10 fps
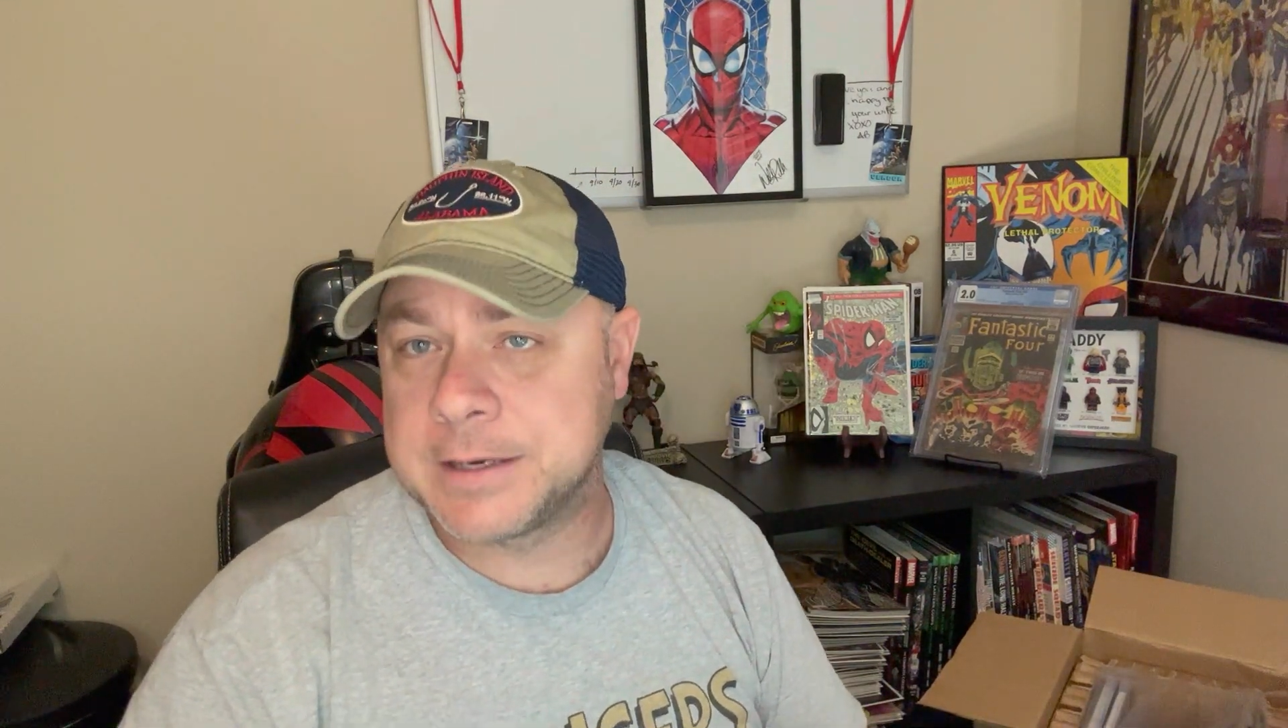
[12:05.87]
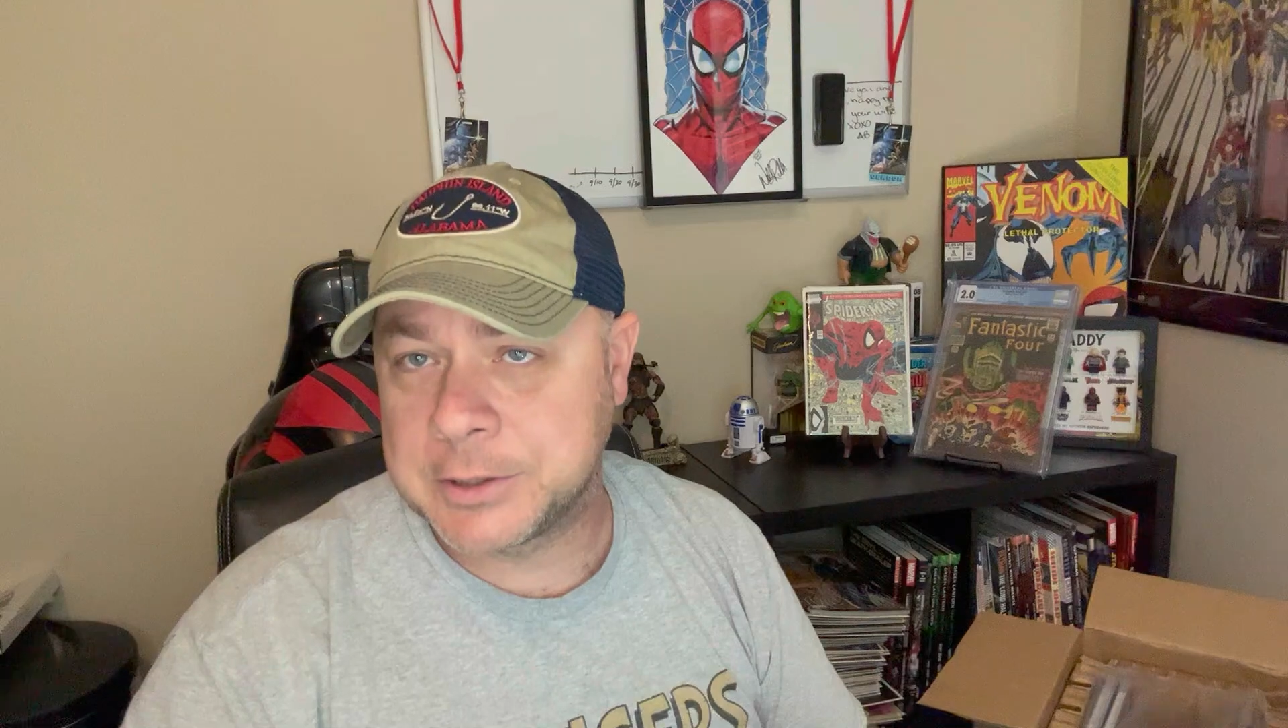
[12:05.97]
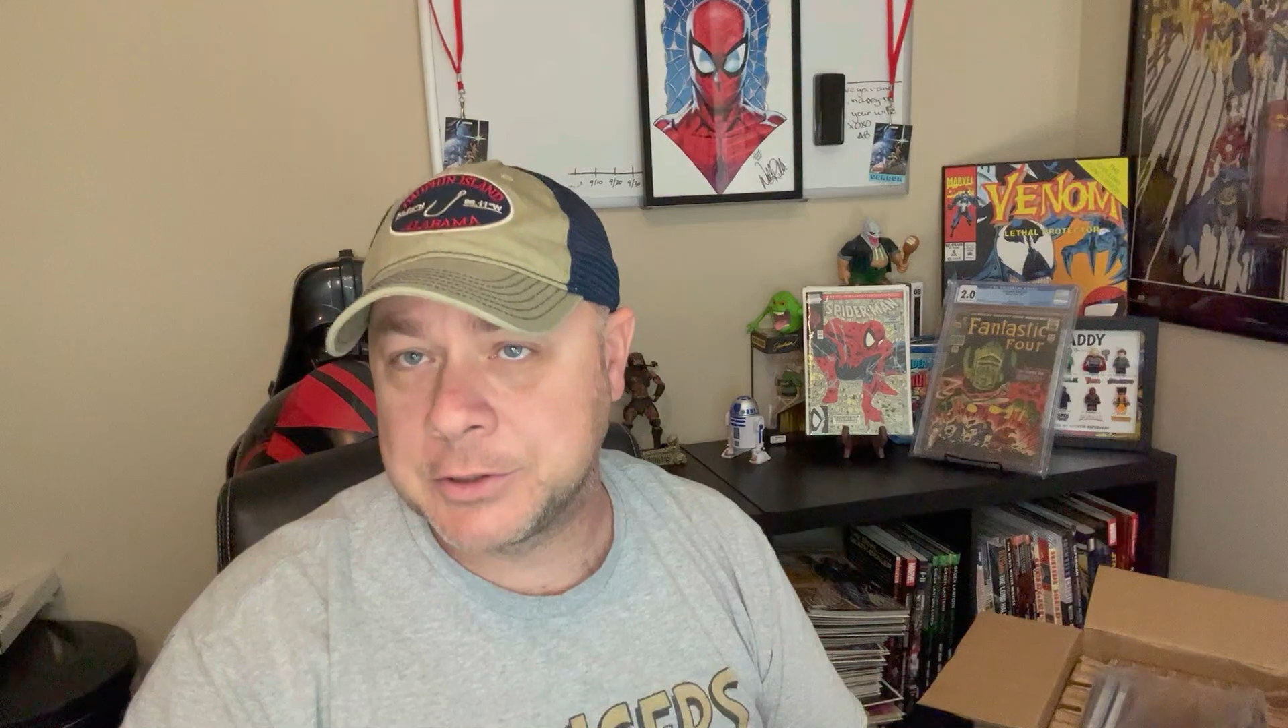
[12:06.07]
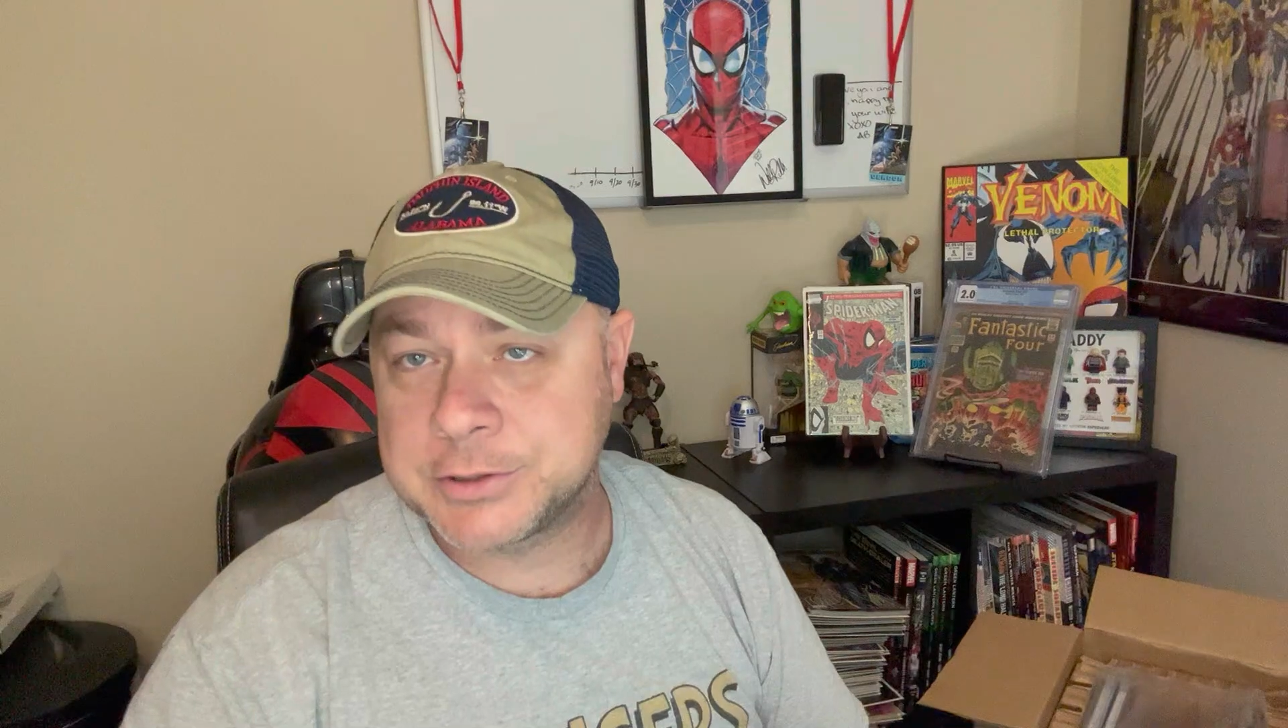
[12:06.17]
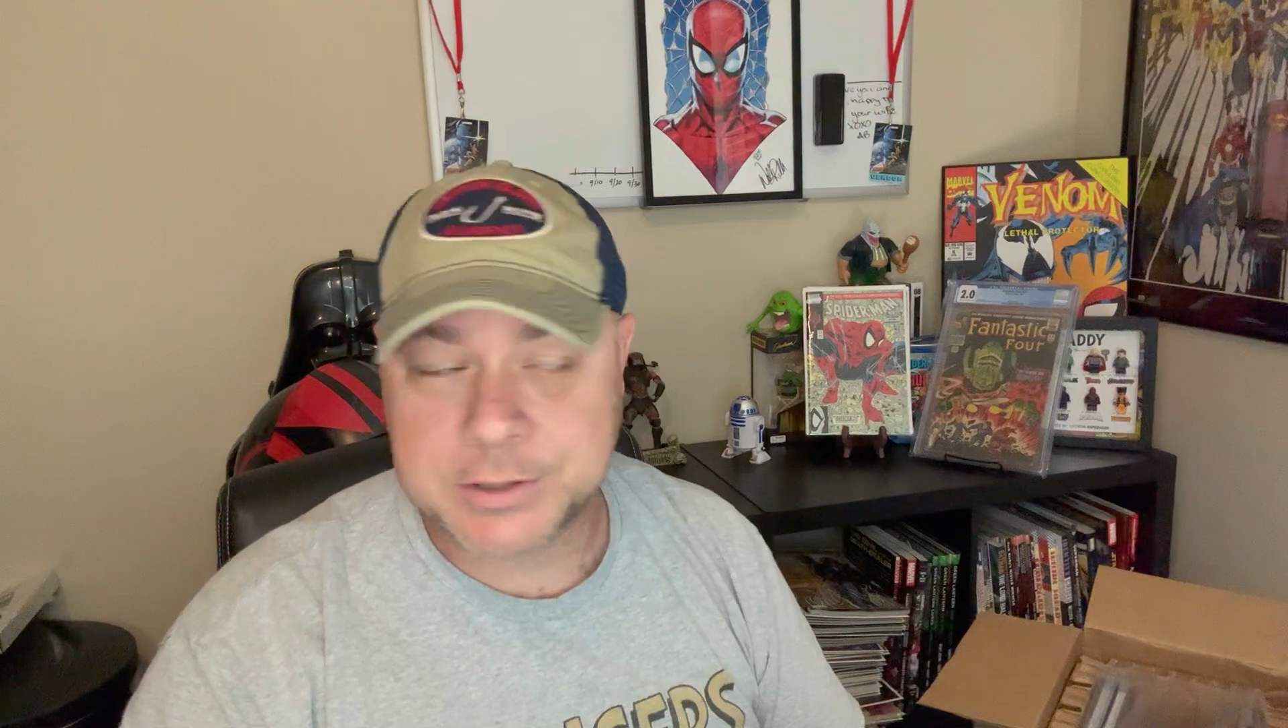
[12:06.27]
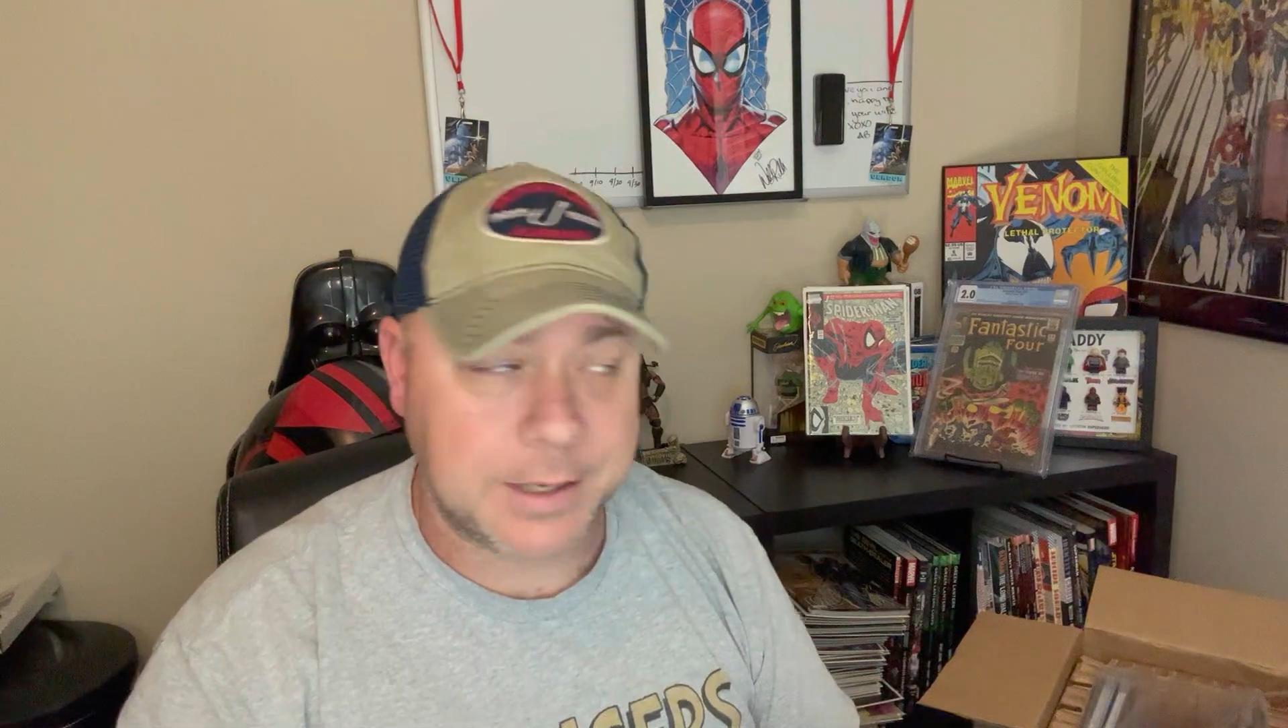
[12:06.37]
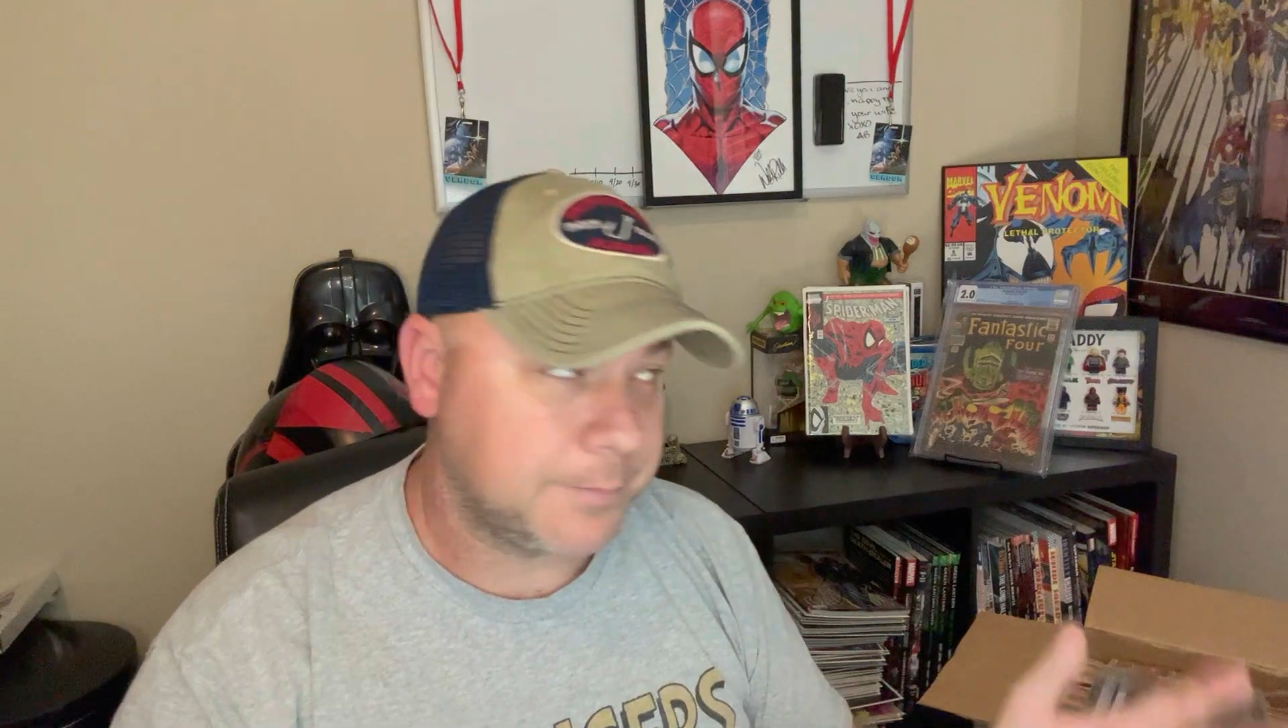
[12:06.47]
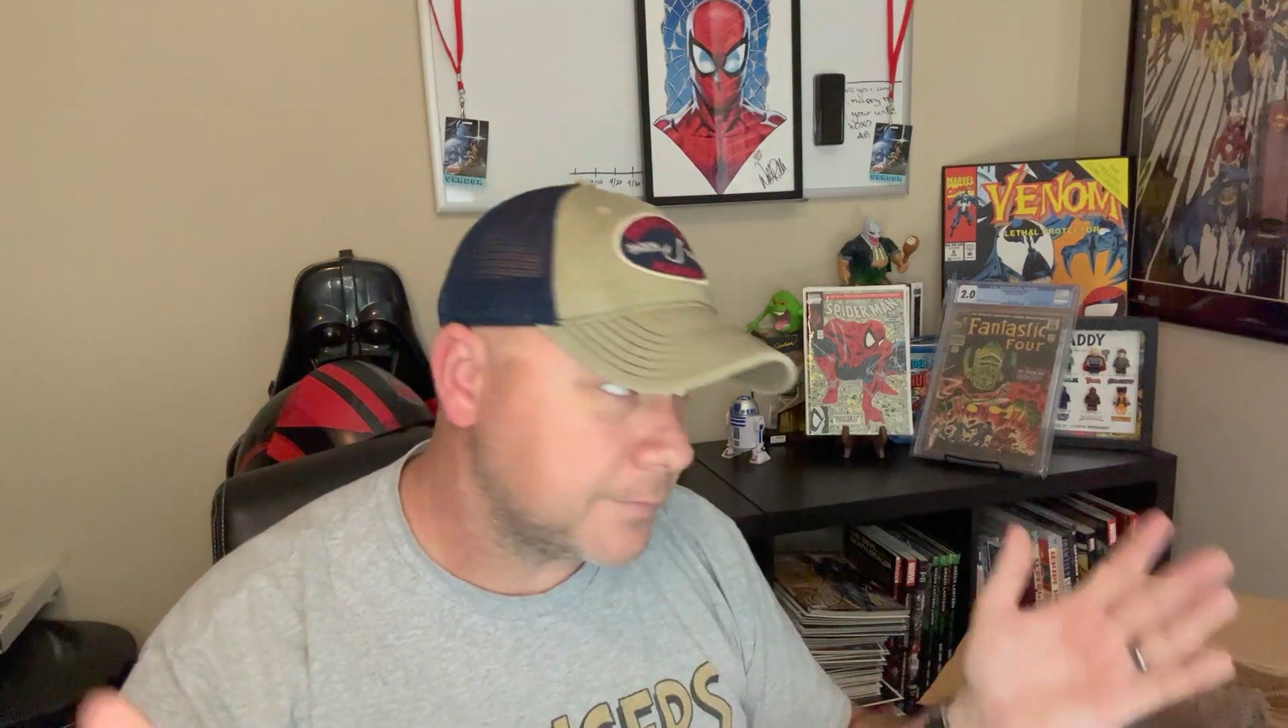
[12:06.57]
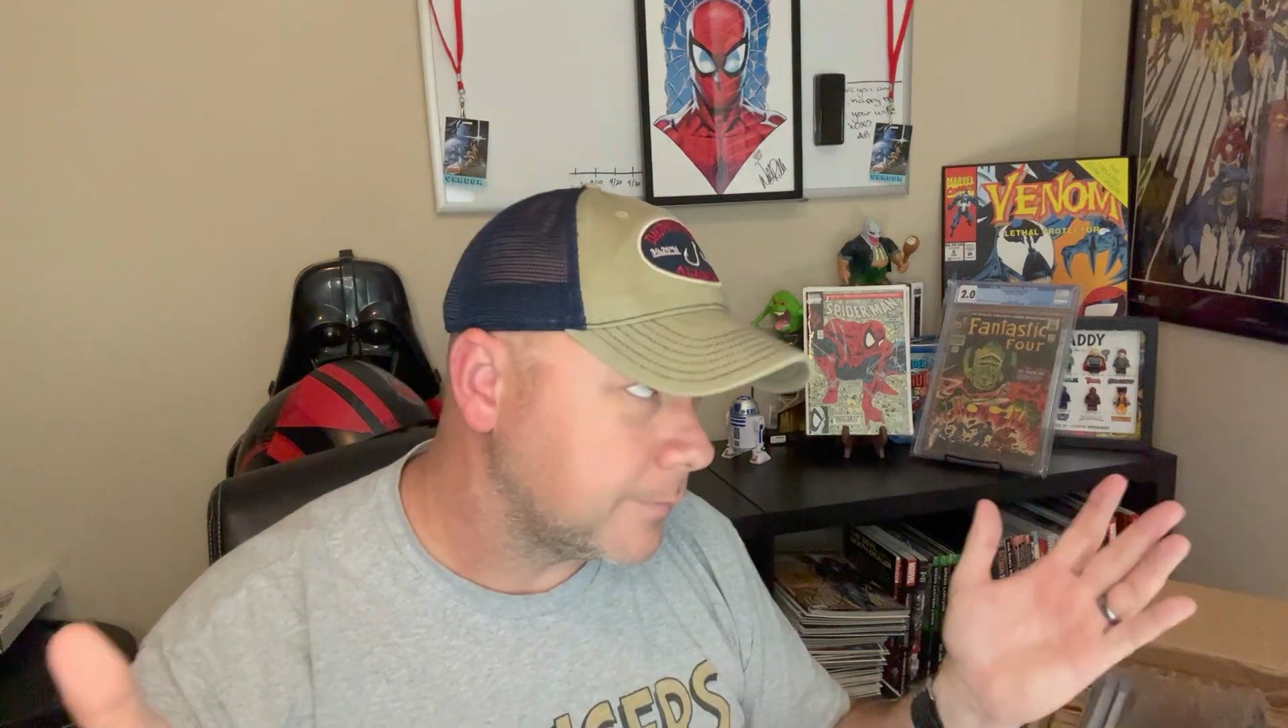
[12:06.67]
in good shape.